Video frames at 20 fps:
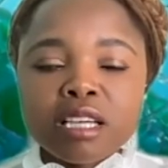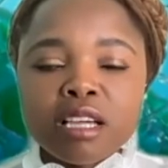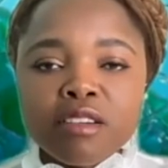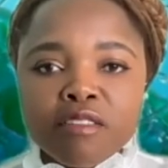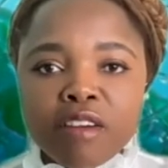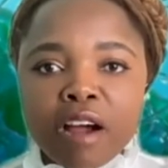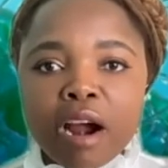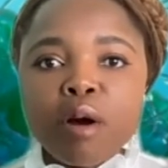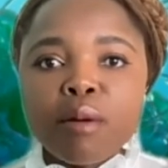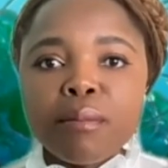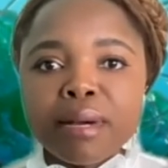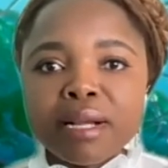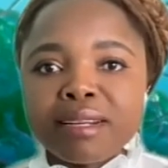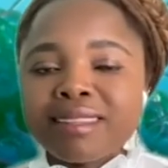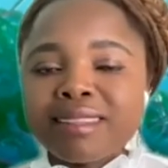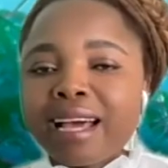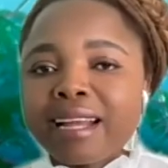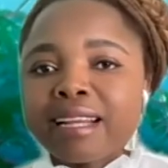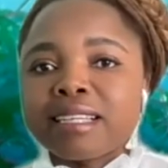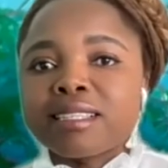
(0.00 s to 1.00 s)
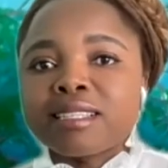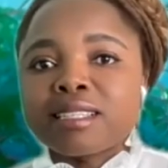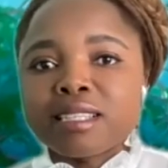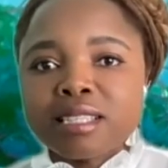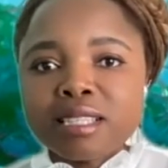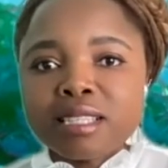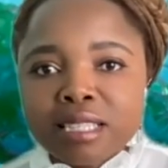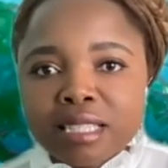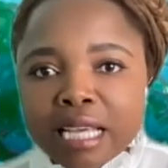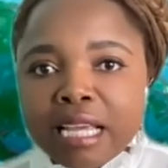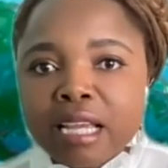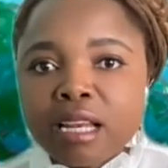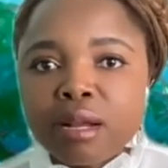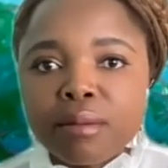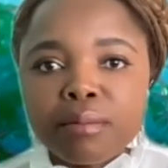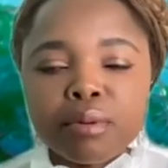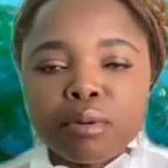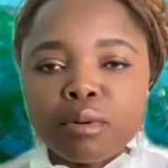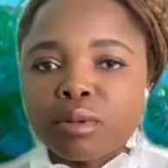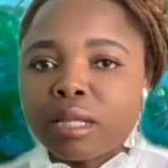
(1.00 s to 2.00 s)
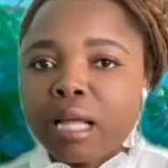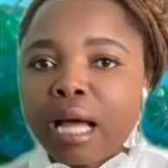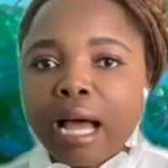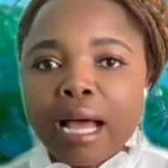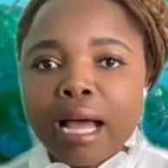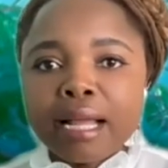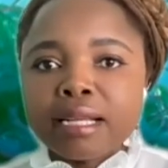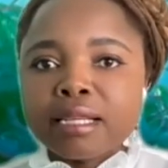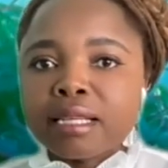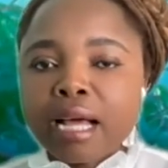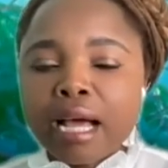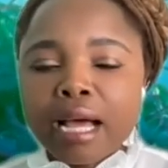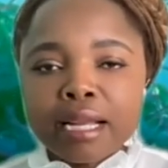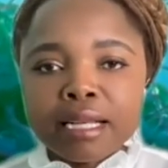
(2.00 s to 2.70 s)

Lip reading: environment that is sustainable and